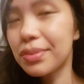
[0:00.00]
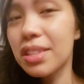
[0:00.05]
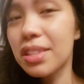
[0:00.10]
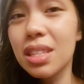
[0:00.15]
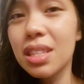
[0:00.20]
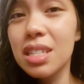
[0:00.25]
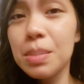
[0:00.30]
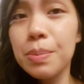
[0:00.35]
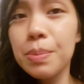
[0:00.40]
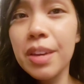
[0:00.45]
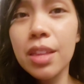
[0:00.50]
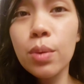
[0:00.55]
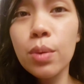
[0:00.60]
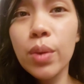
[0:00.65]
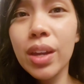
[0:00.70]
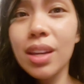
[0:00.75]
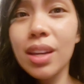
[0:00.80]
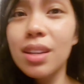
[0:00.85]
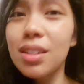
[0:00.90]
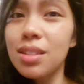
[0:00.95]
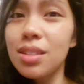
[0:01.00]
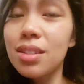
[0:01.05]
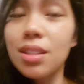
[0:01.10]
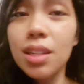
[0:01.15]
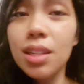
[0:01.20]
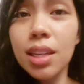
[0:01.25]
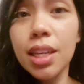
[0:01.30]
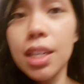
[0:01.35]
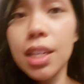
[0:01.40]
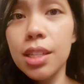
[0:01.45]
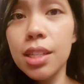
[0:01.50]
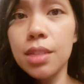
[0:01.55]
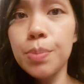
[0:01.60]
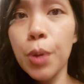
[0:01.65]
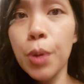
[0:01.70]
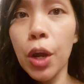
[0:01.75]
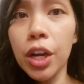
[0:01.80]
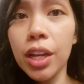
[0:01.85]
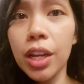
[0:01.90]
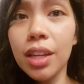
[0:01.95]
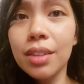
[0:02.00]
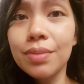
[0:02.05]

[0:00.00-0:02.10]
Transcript: This, by the way, is a kid's party.